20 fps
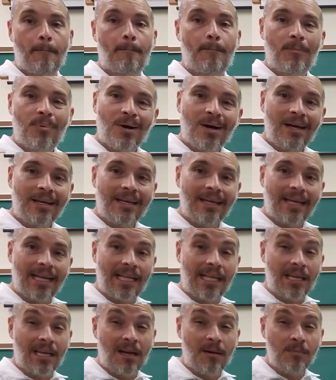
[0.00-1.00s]
But it
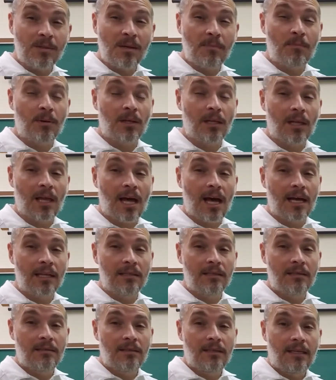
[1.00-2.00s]
comes up a
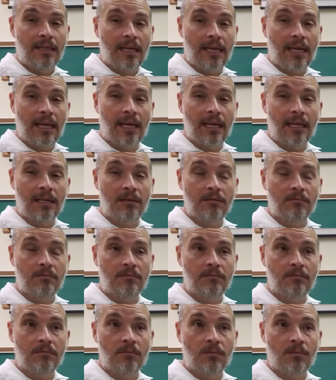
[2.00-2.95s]
lot in